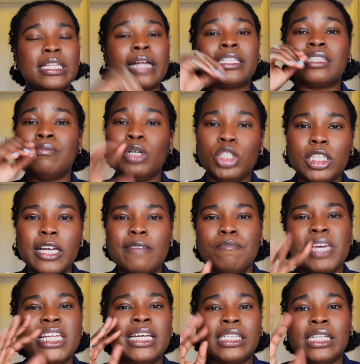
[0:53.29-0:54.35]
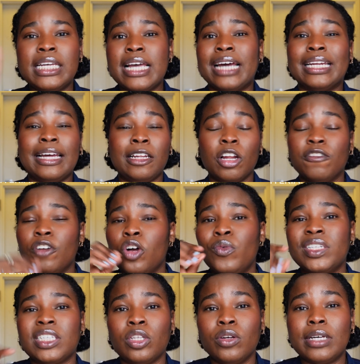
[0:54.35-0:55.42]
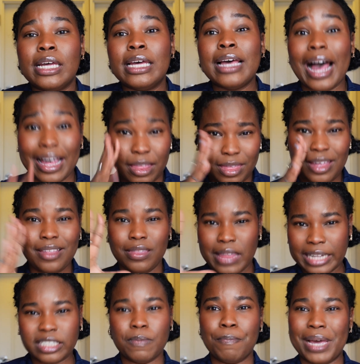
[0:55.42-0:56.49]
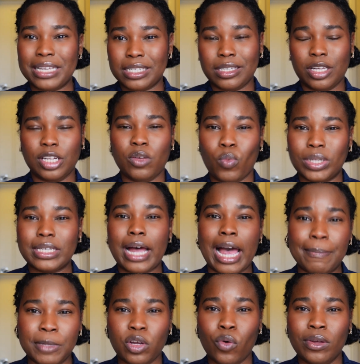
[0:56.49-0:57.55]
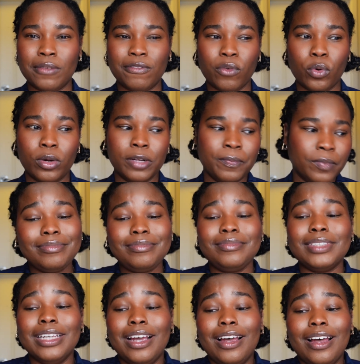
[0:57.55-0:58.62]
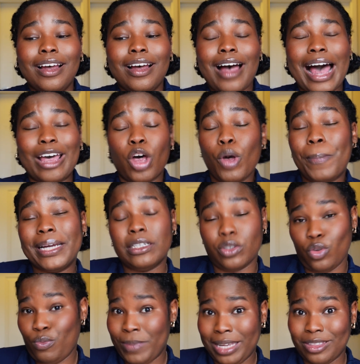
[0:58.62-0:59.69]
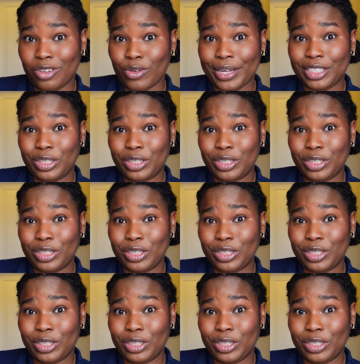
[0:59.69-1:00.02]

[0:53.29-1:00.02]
not smudging immediately and I love how it's looking, I think that's basically what I'm going for. I hope I do make the right